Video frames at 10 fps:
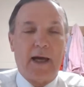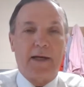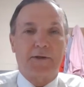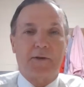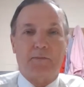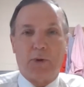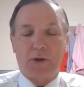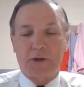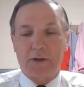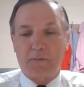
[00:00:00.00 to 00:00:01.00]
and some
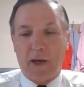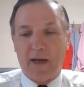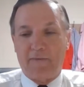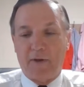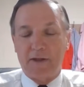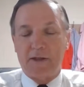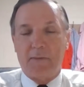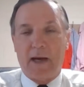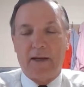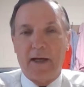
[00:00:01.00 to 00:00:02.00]
books and
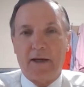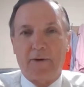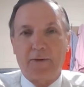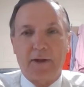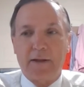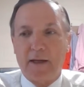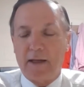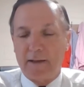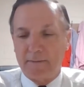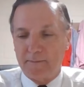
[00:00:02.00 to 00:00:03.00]
pamphlets about health and